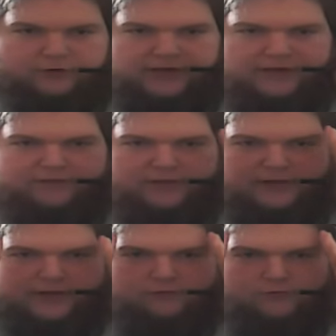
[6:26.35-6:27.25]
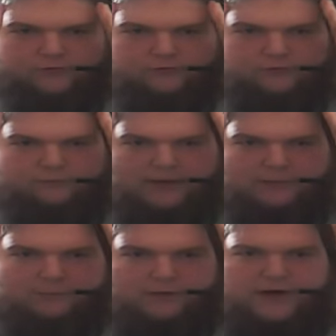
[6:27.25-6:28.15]
Like I felt like my
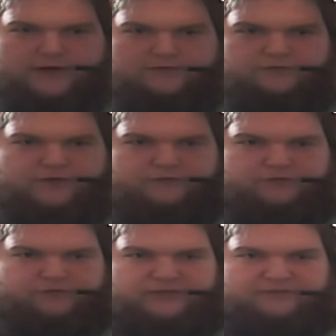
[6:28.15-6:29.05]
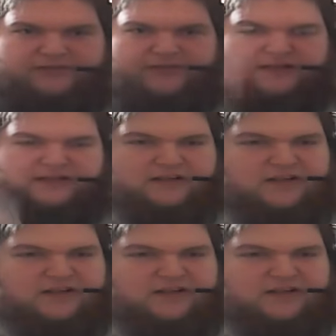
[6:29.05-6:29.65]
brain itself was levitating.